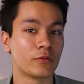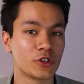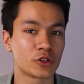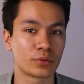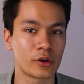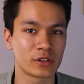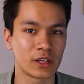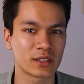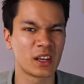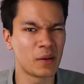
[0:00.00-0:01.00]
revision
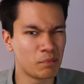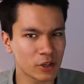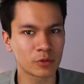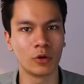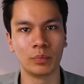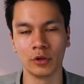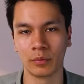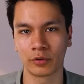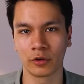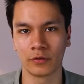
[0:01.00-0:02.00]
process much more
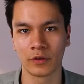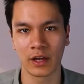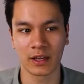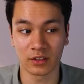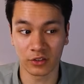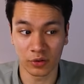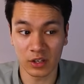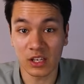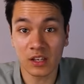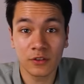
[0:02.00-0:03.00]
bulletproof and to
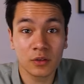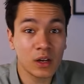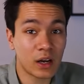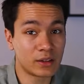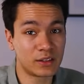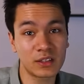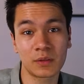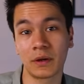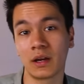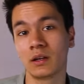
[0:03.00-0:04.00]
even
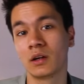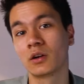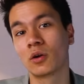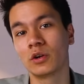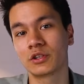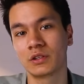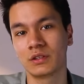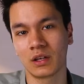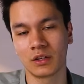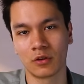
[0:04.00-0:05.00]
anticipate
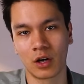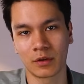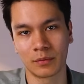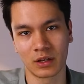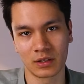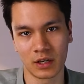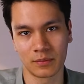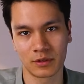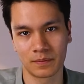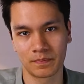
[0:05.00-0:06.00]
questions in your upcoming exams.